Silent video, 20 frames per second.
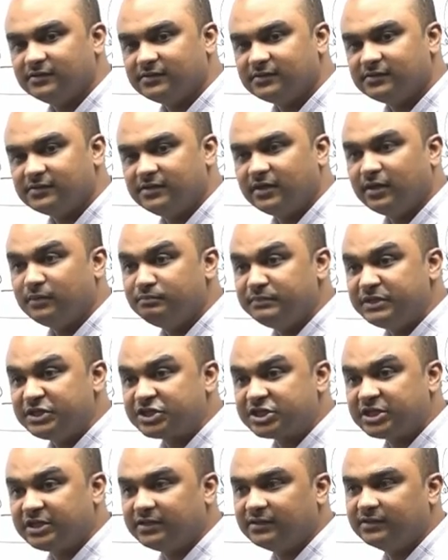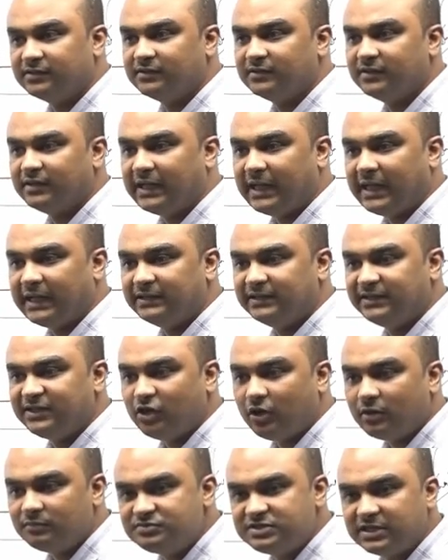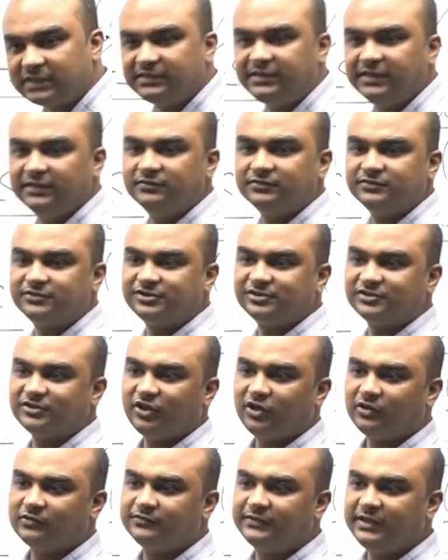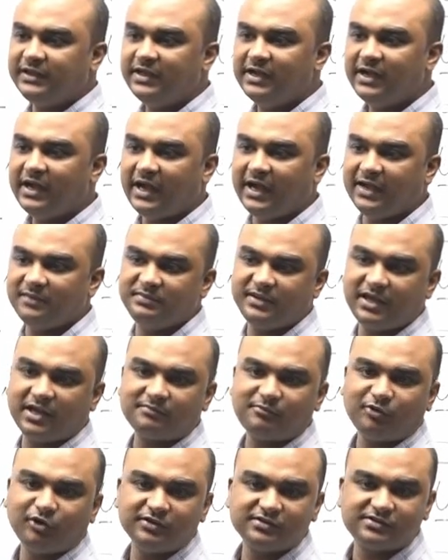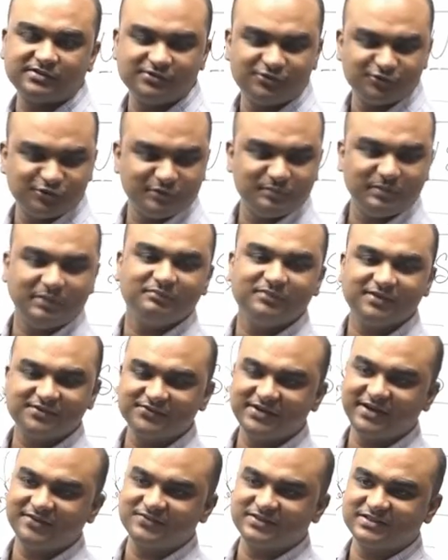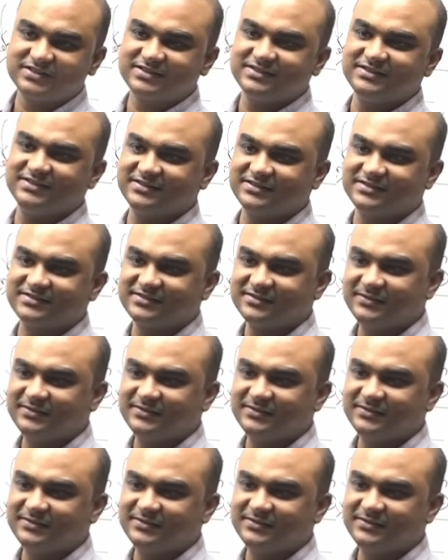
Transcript: the mission and the objectives of the IPR policy. Do you remember? We have written this.